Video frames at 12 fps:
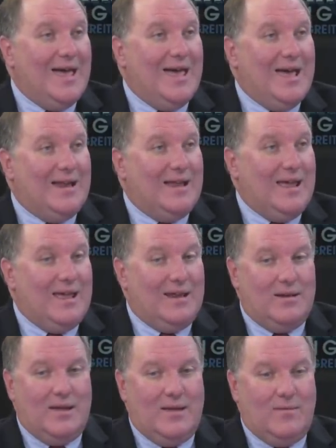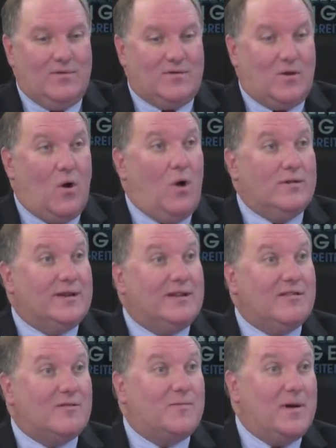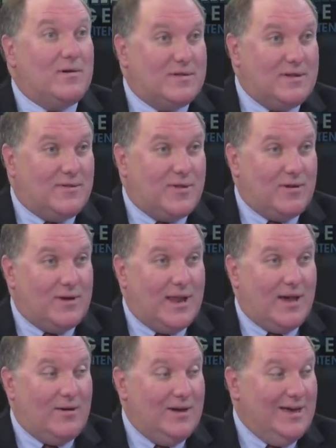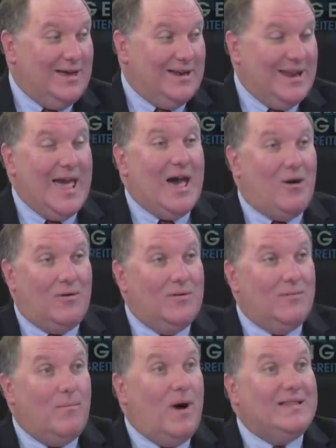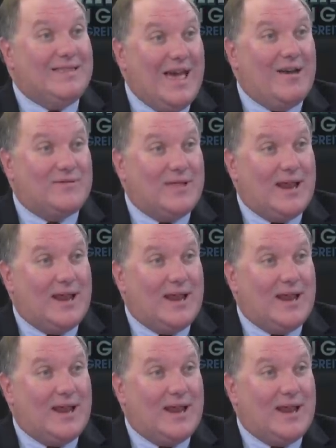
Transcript: And it was called a conspiracy theory now. Now, months after that